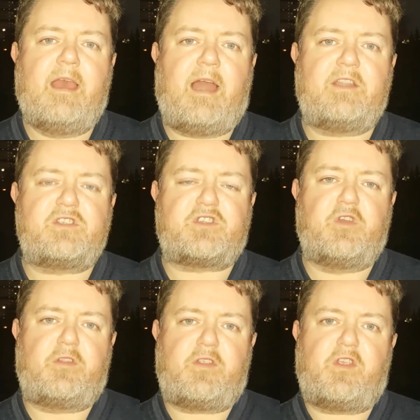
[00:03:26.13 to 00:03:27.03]
and
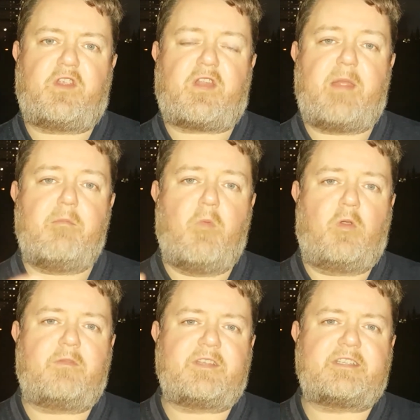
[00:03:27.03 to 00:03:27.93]
ensure that you create
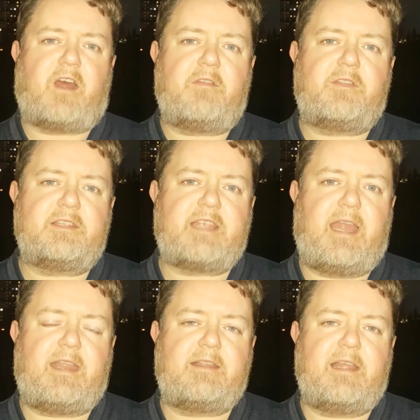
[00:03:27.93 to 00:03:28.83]
more of the stuff that's
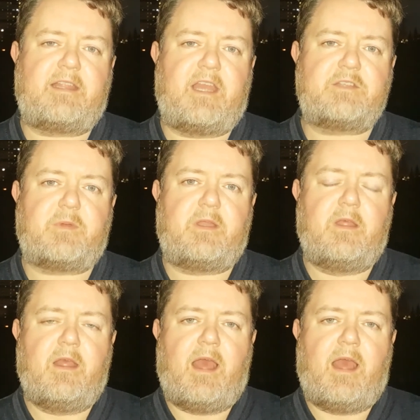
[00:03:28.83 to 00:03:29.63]
getting engagement